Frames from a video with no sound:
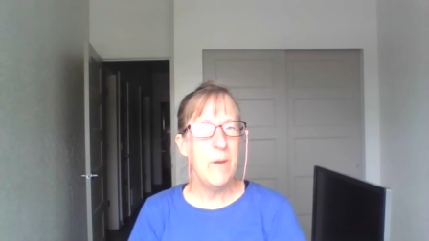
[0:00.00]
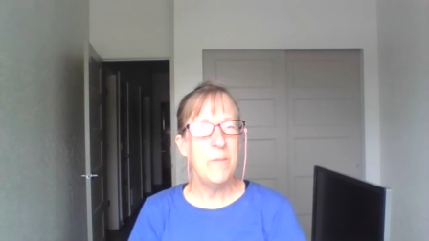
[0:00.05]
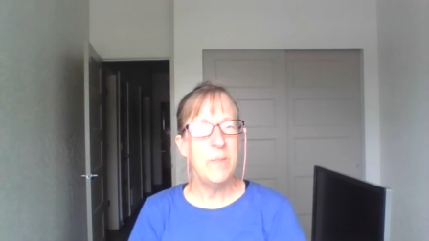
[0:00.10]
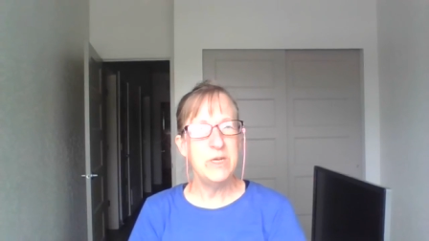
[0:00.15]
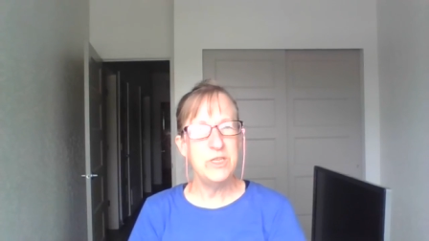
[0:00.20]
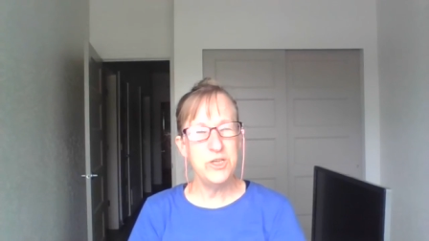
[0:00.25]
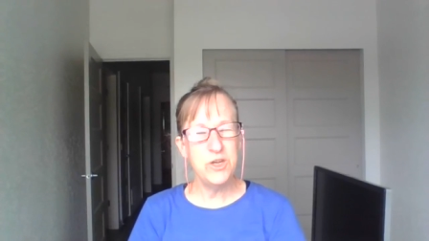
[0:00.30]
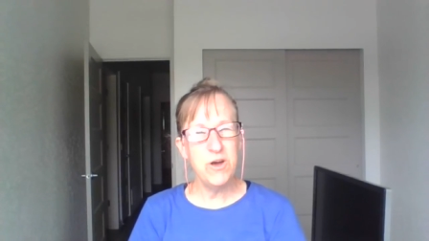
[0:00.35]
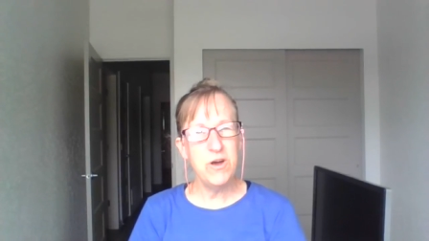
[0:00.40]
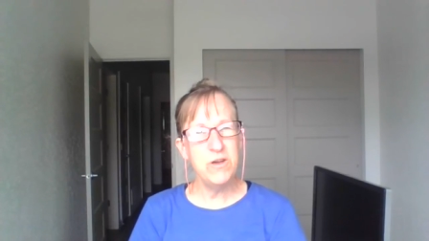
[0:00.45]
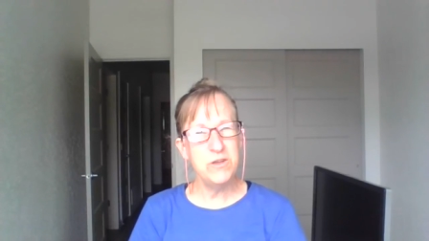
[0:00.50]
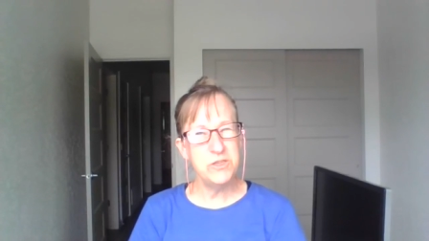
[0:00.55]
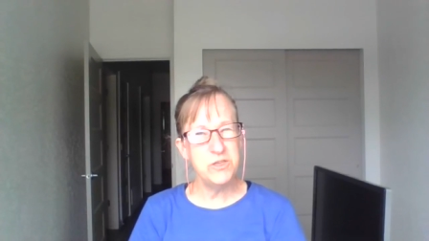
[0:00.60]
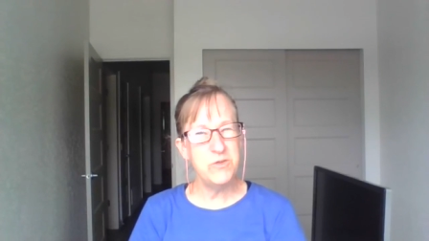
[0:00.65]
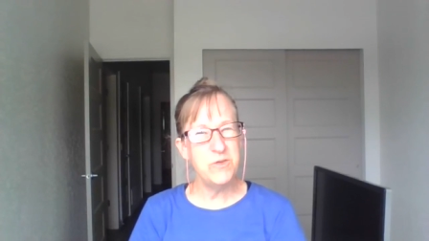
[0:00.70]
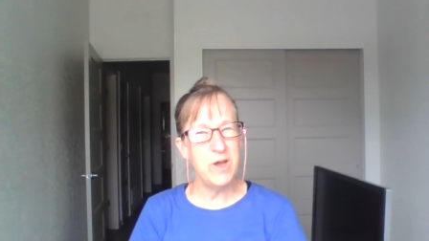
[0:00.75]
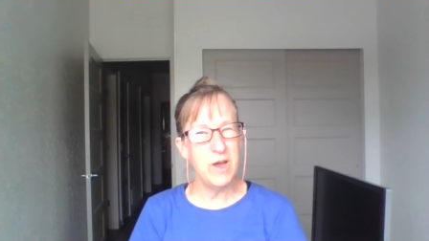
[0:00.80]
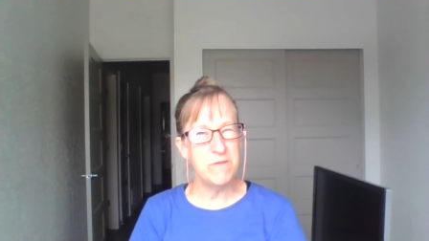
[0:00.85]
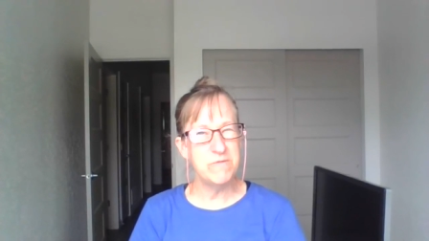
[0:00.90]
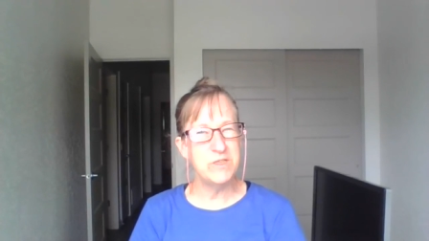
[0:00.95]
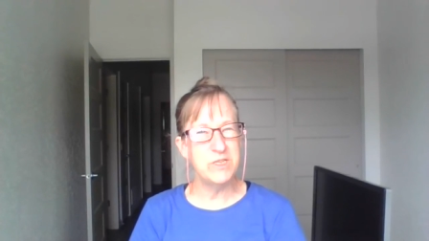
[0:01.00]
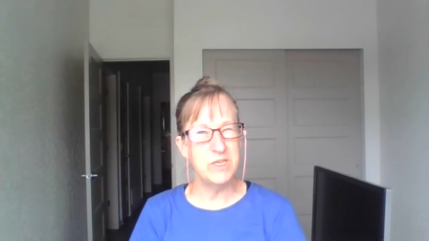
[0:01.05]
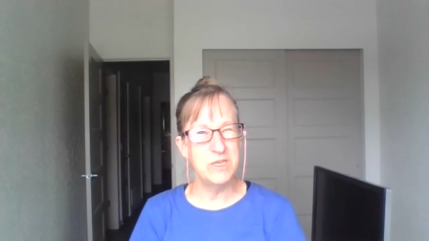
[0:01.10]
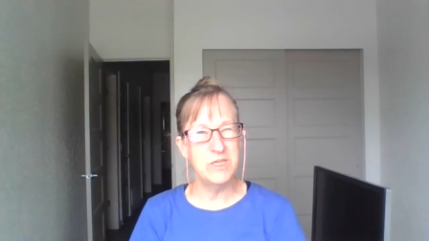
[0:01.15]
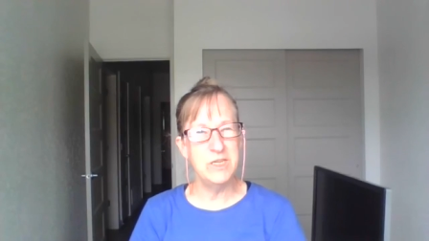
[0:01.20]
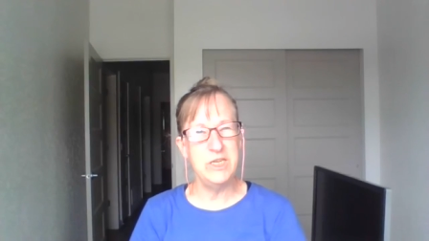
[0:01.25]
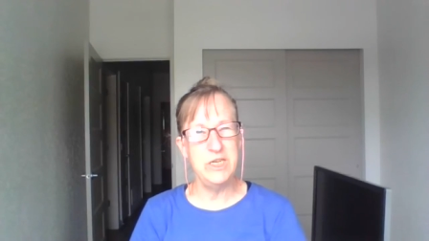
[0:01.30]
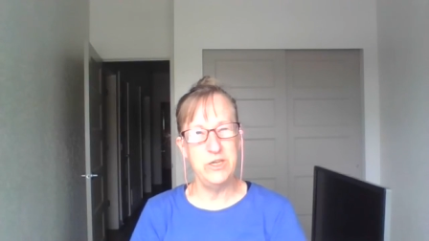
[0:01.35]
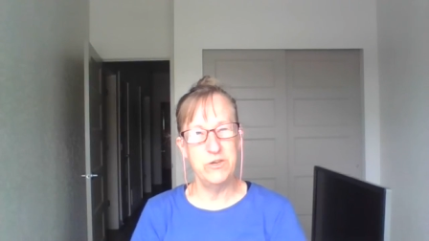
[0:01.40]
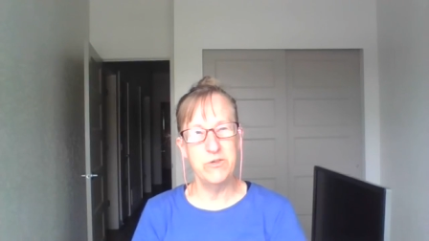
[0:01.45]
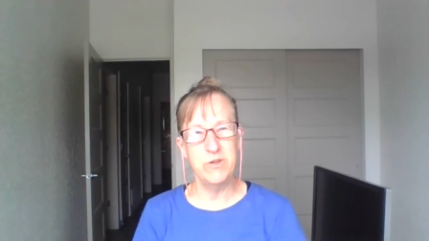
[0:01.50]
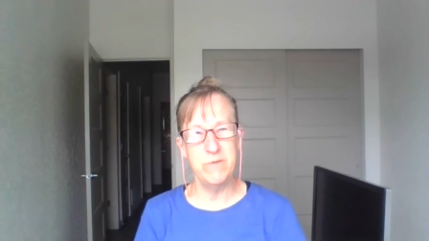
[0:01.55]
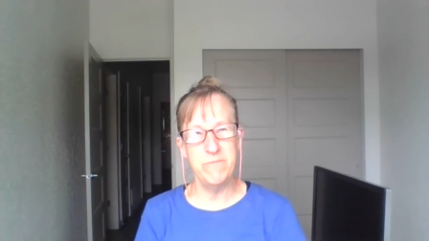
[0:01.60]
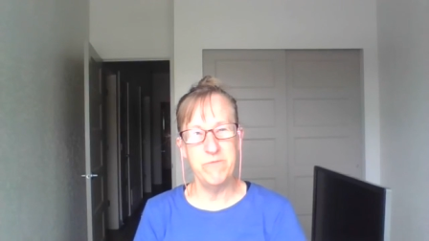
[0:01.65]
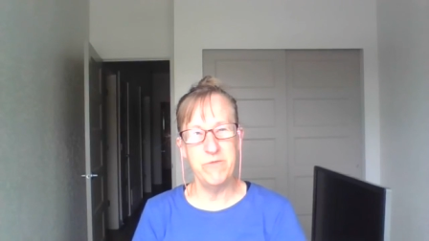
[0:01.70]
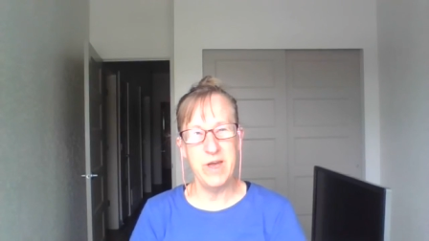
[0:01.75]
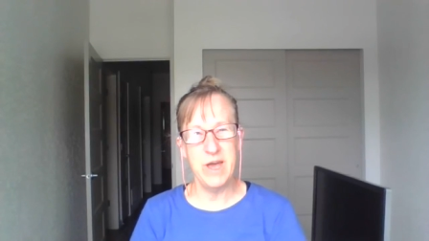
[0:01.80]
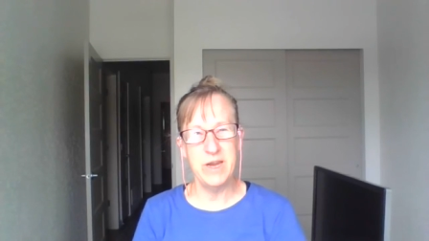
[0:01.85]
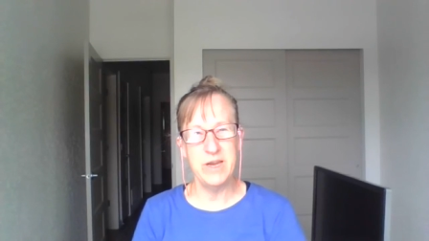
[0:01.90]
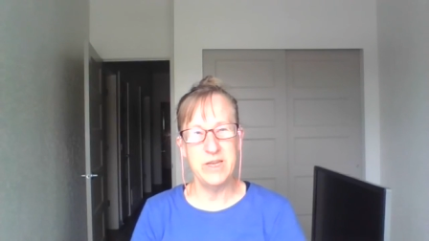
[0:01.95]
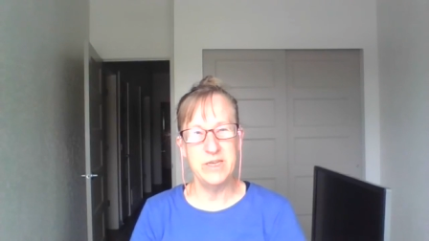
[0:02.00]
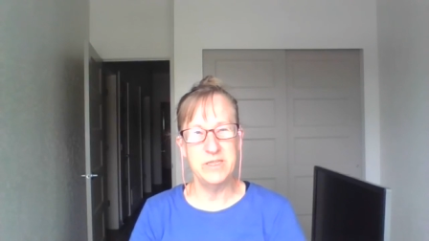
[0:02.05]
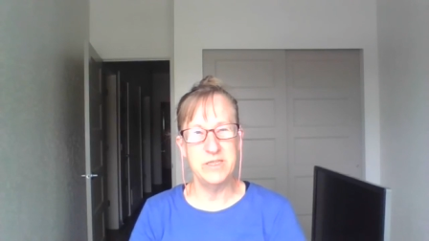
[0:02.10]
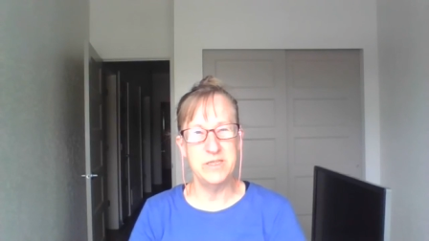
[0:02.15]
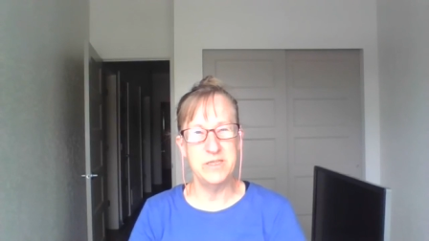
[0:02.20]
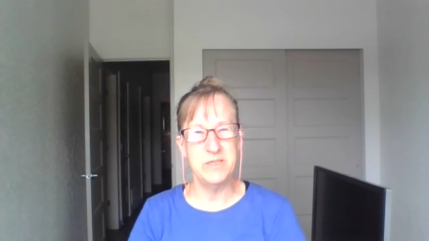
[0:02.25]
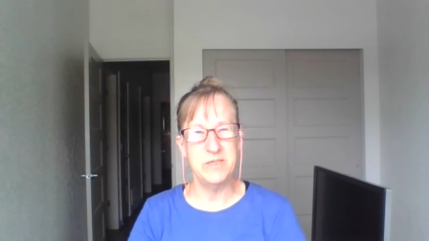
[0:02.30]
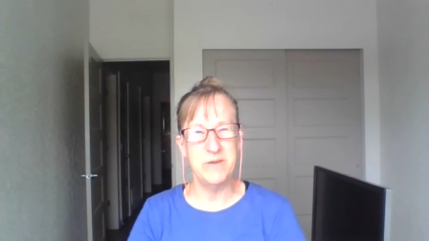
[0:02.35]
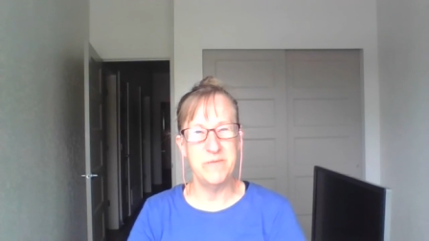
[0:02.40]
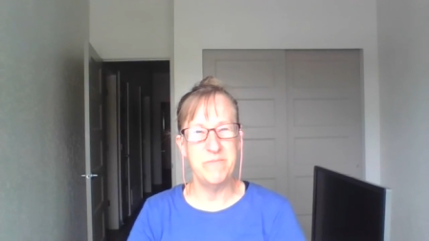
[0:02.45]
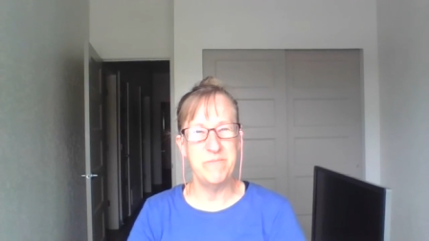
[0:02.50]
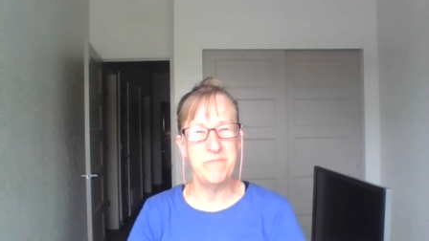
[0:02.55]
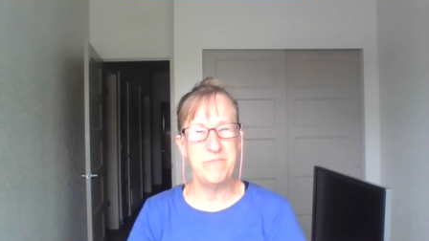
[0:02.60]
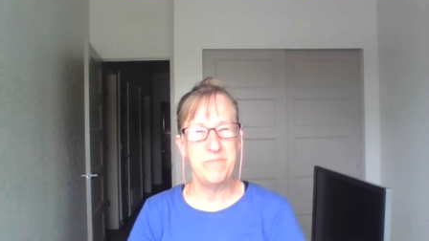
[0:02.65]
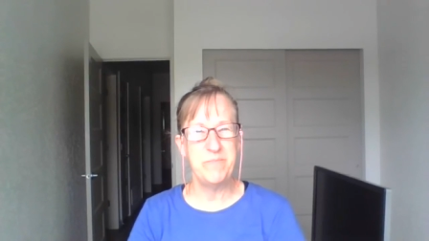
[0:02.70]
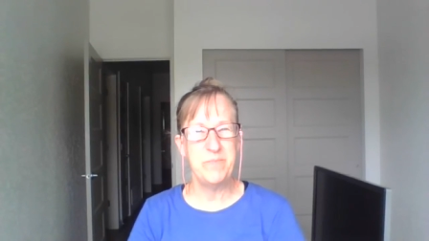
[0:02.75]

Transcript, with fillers: but you also have to clean your lymphatic system.